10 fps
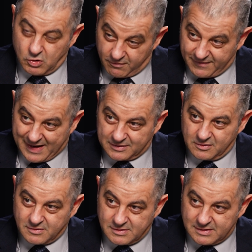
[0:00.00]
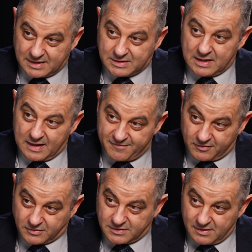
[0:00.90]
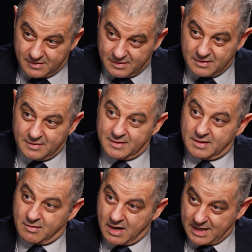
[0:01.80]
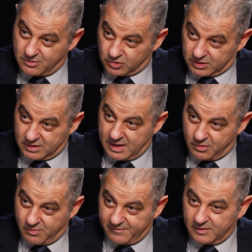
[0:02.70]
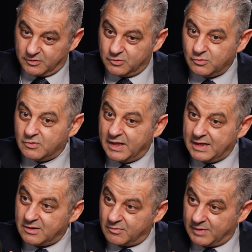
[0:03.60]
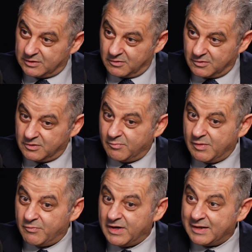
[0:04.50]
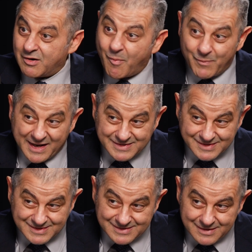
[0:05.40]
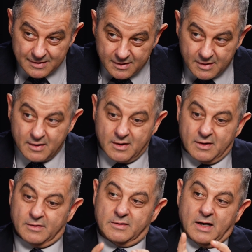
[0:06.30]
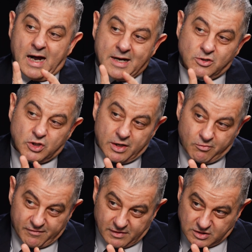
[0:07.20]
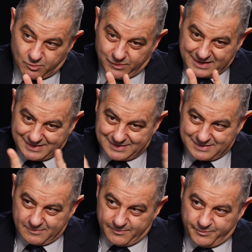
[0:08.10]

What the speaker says: cofactors that delivers their hydrogen equivalent to the inner mitochondrial membrane complexes. The hydrogen equivalent splits.